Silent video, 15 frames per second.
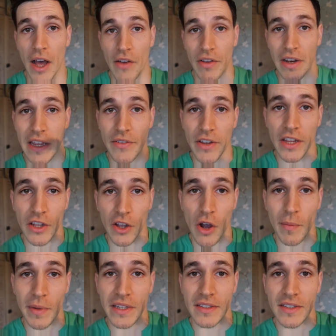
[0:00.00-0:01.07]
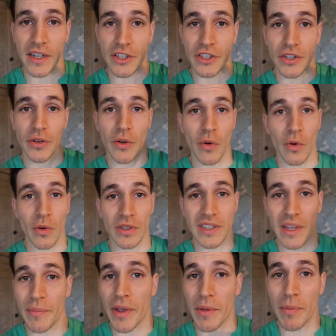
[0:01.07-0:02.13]
either leave it in the comments section or
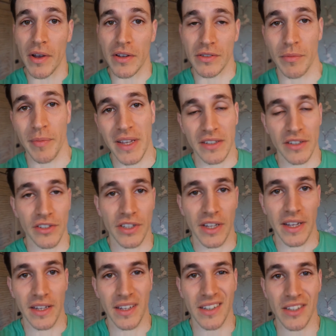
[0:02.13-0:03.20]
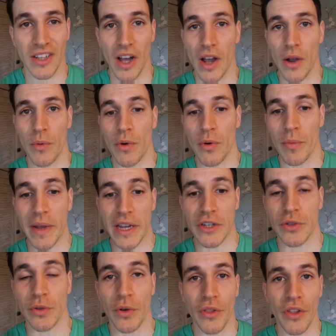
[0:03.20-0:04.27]
send me a personal message, and I will
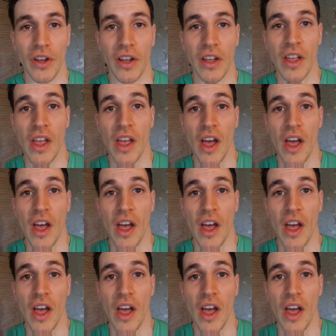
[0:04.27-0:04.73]
make sure that